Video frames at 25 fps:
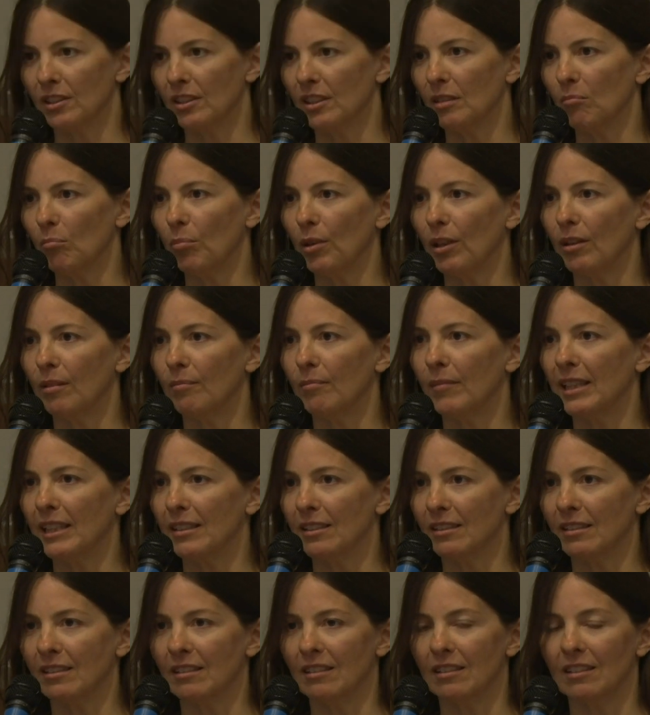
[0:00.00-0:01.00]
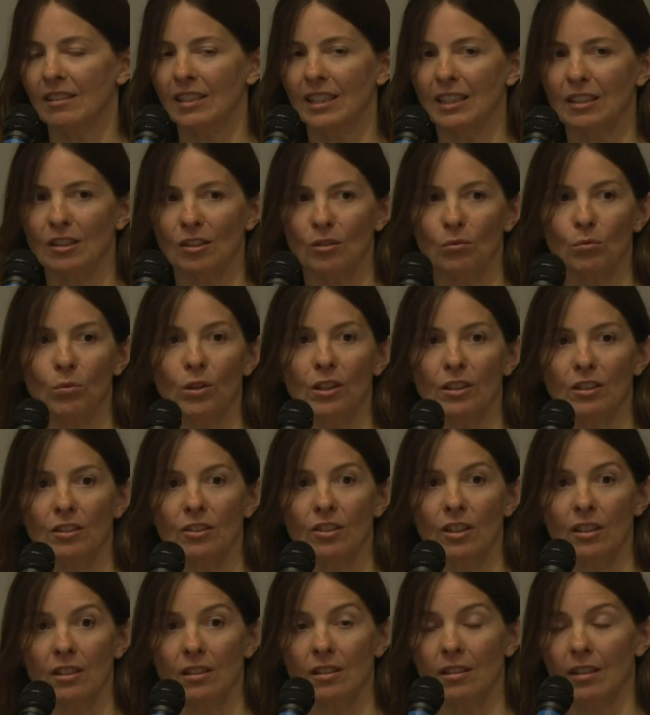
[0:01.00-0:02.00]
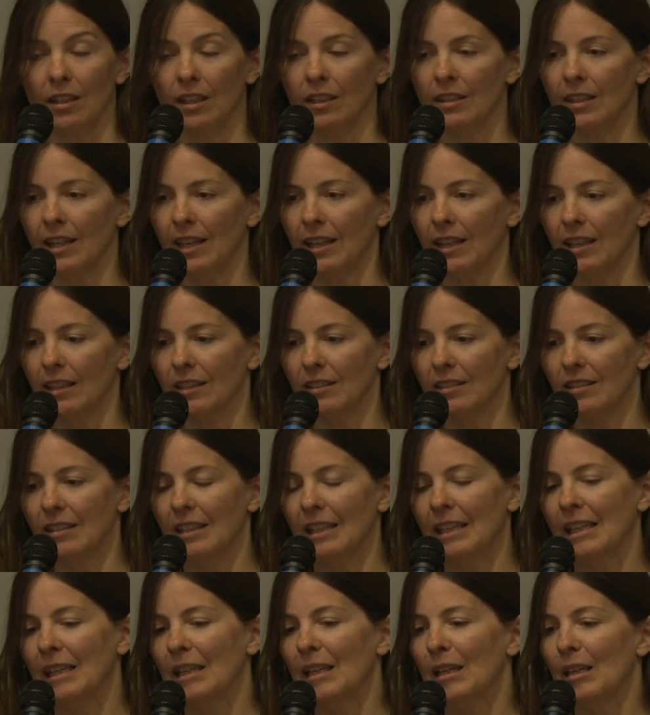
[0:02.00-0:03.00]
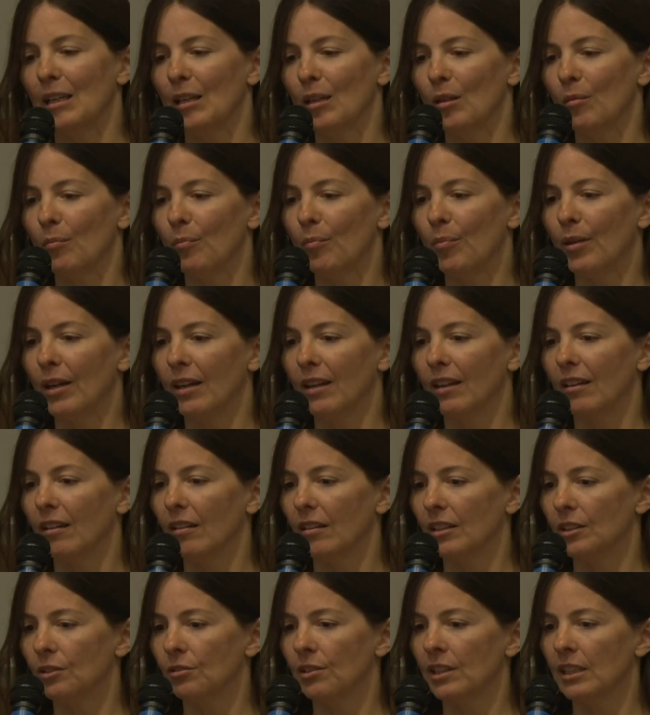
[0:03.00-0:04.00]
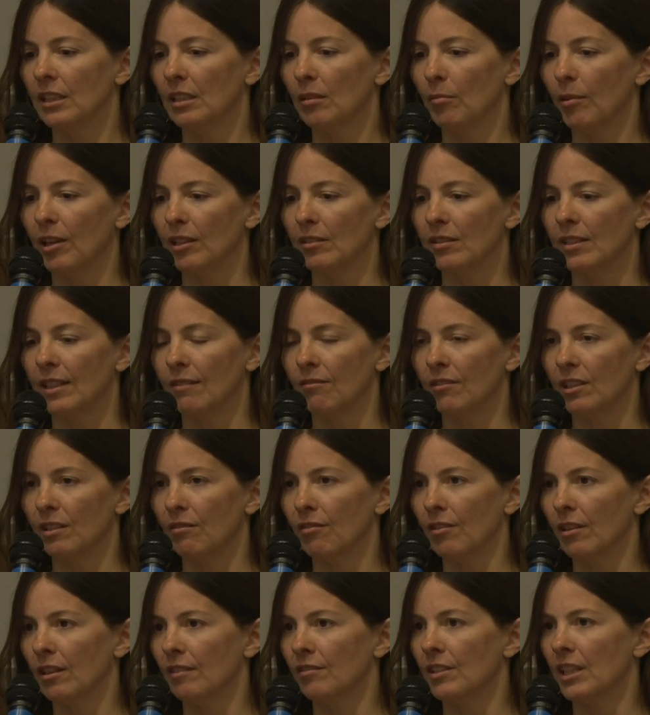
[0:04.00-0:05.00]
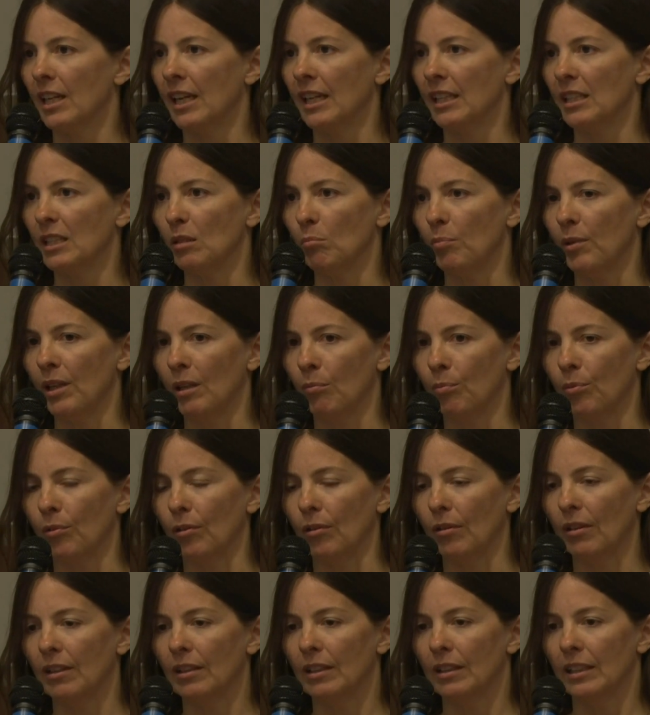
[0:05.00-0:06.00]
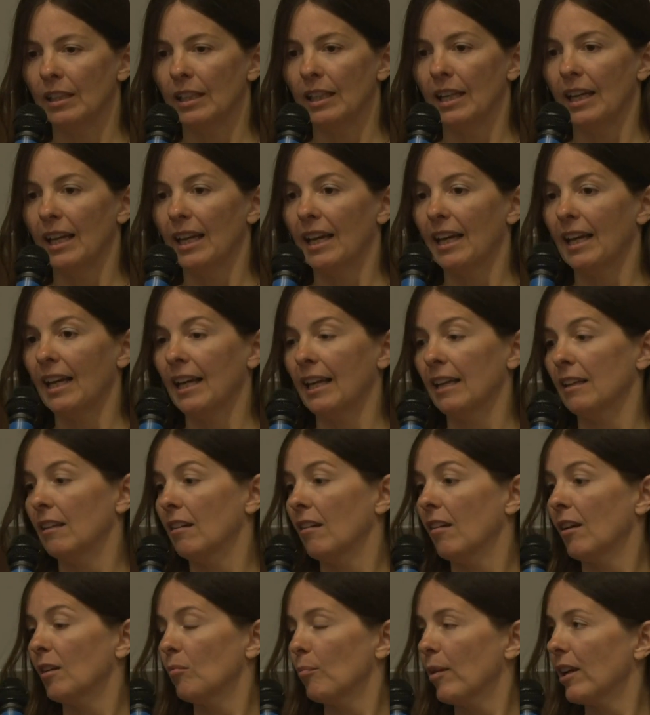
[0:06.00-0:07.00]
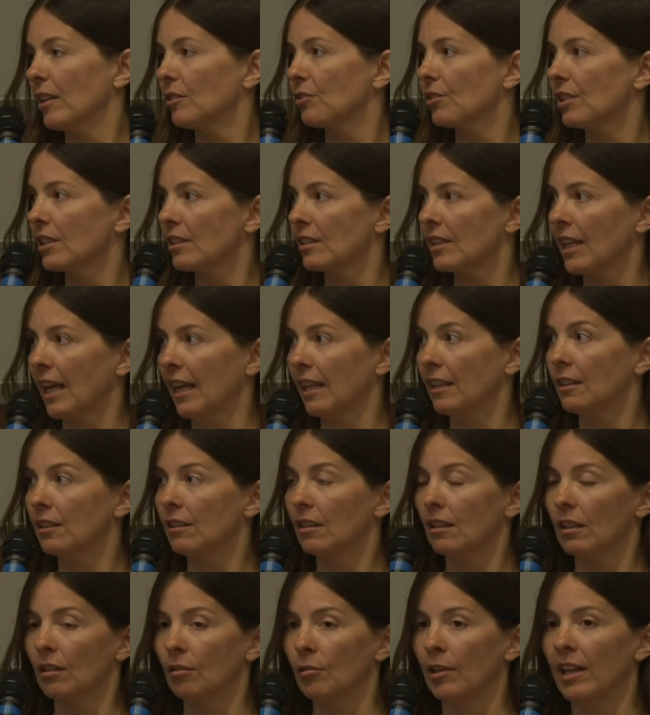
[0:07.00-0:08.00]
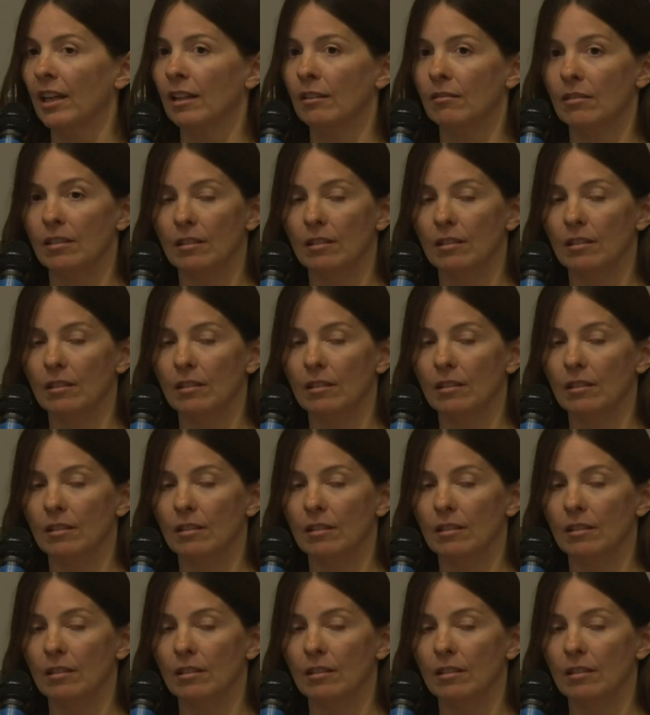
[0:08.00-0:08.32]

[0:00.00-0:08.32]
in plant medicine to things that weren't just psychedelics. But I treated about 75 to 80 people, and like Patrick said, you know, we had